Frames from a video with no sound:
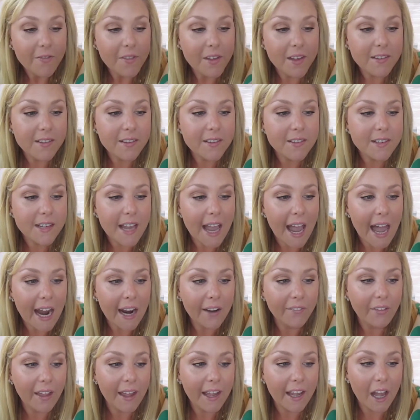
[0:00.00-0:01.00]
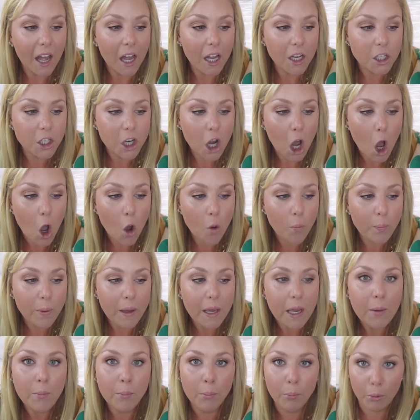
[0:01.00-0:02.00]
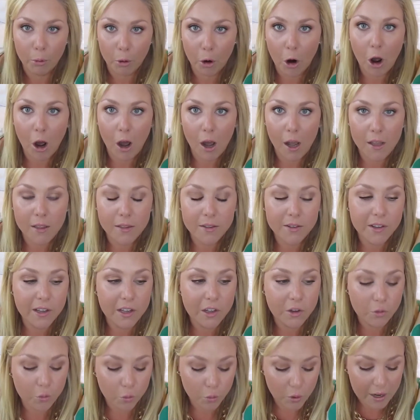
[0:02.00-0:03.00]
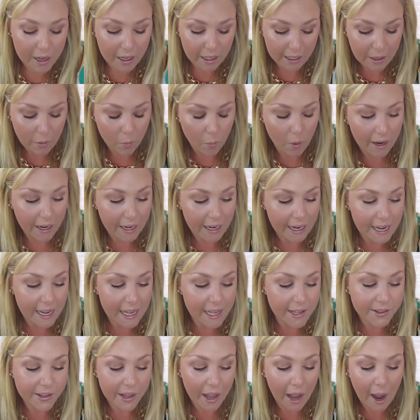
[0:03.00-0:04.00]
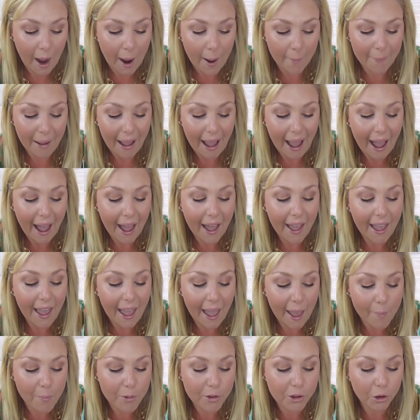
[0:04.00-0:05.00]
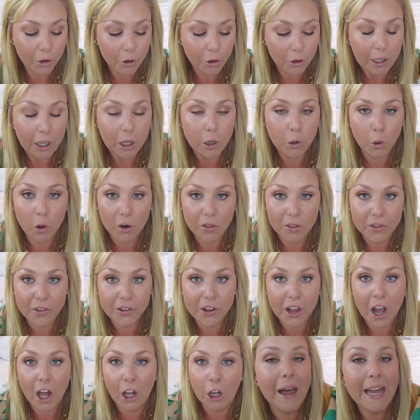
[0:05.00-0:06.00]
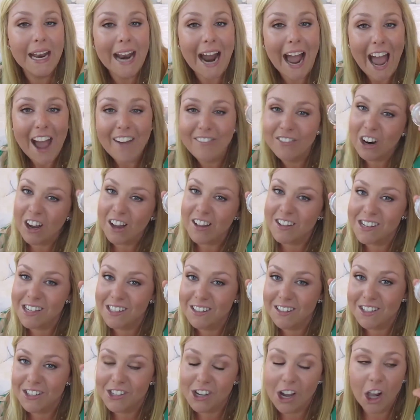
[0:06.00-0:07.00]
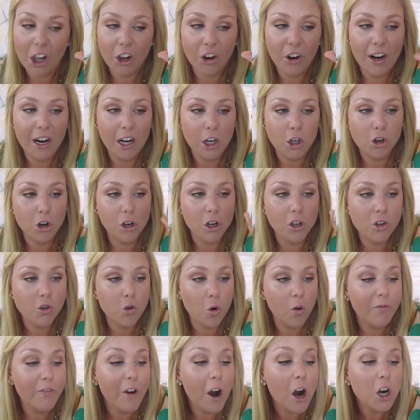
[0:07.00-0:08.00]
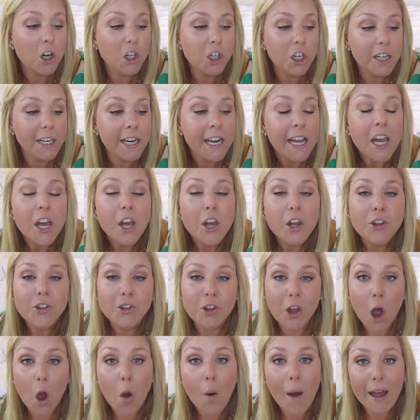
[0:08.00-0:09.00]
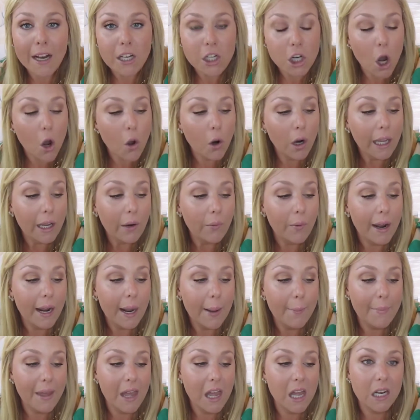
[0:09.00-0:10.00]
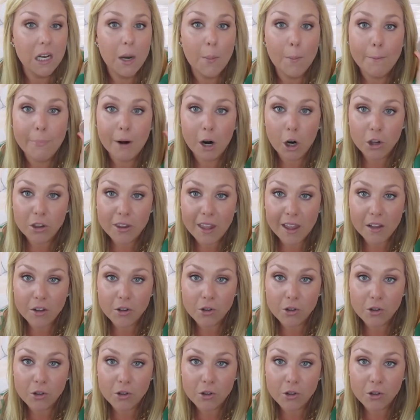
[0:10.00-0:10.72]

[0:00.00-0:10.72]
This is kind of like a taupey bronze is really what it is. Um, I absolutely adore this color. I have not seen this color in a drugstore version, so I totally recommend Birthday